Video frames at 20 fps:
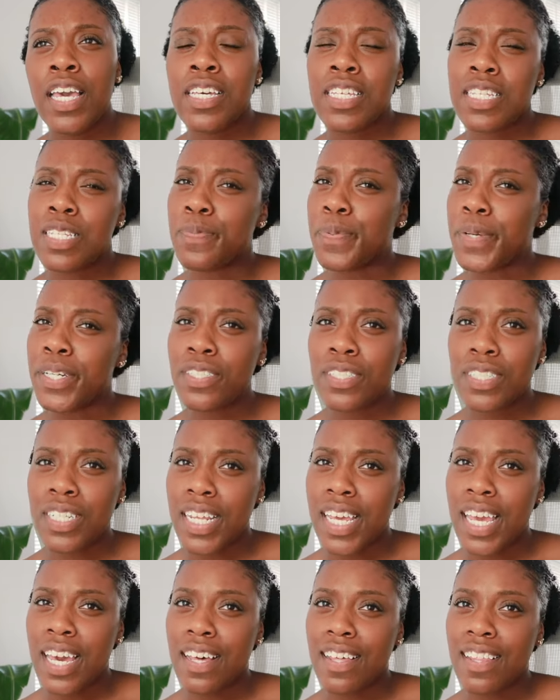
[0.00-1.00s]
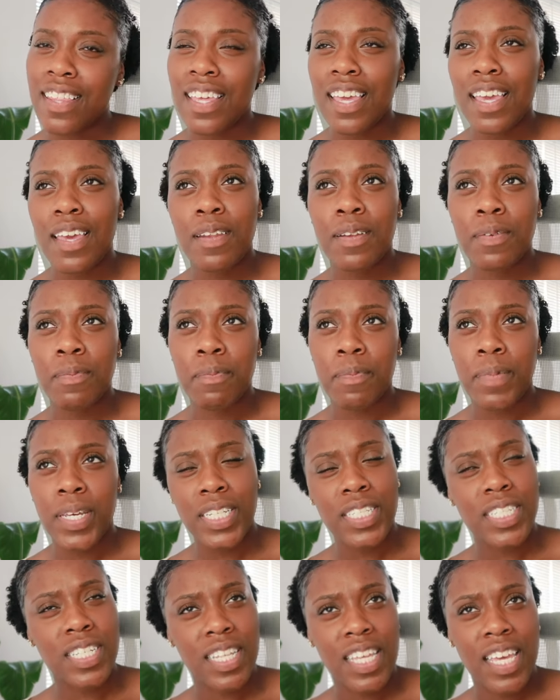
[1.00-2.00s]
spiritually healthy and
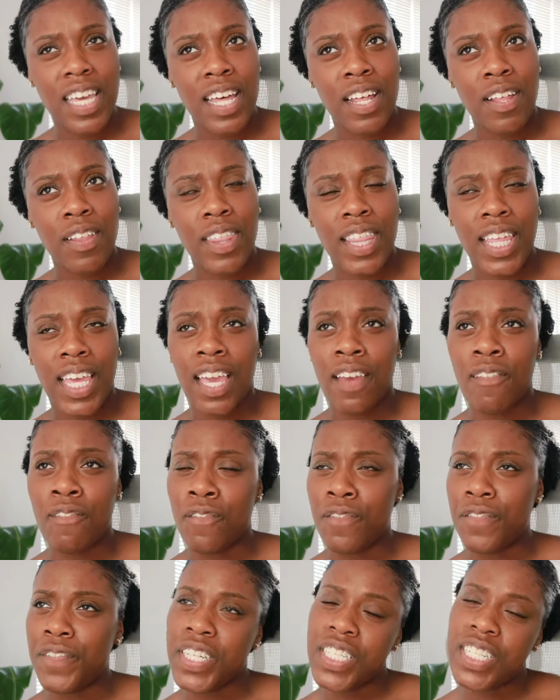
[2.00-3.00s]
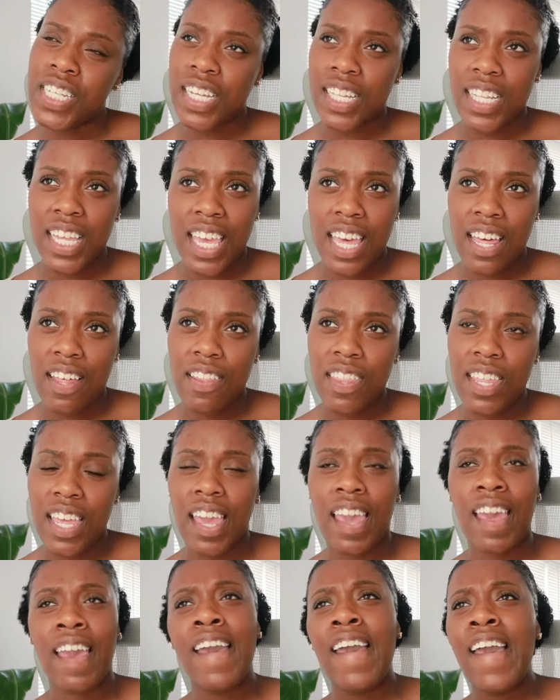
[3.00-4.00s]
mentally healthy and physically
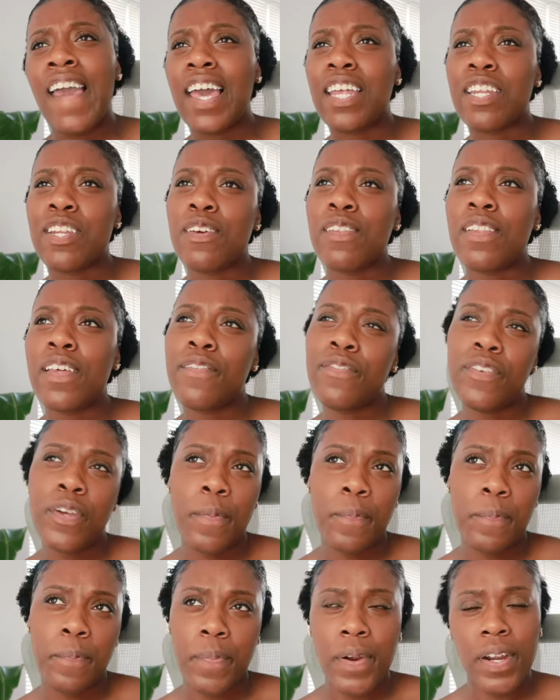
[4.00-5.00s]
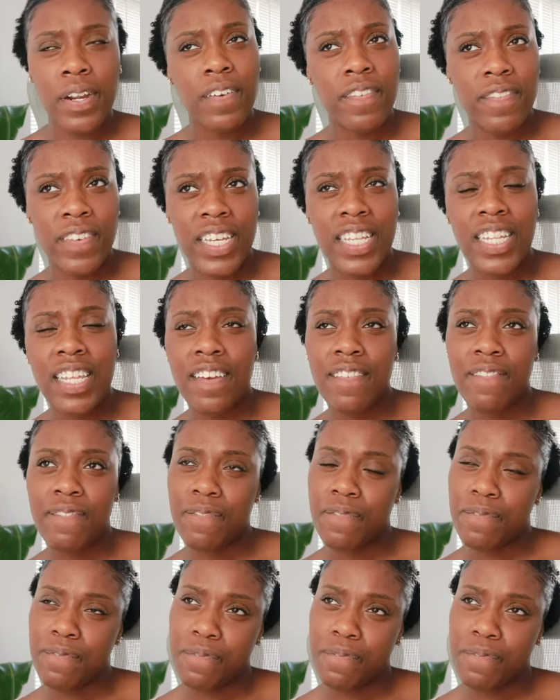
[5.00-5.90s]
healthy and you live your perfectly